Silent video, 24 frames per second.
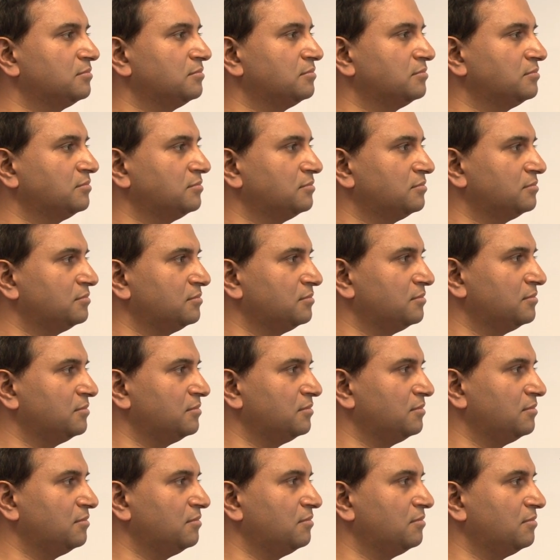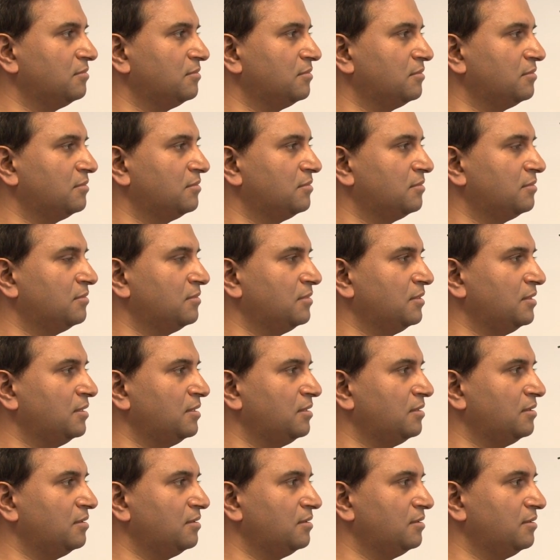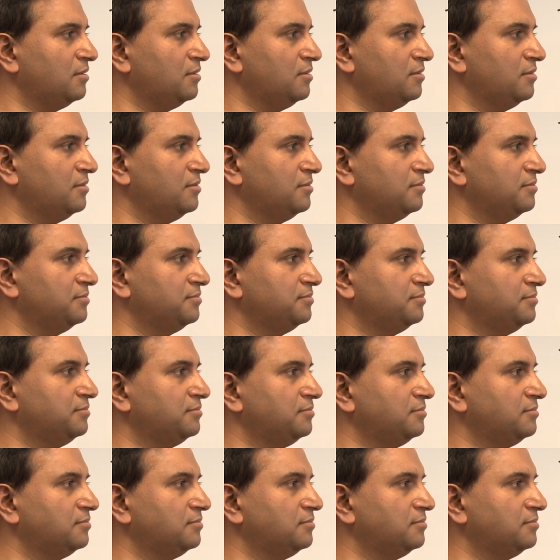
No words are spoken by the person on screen.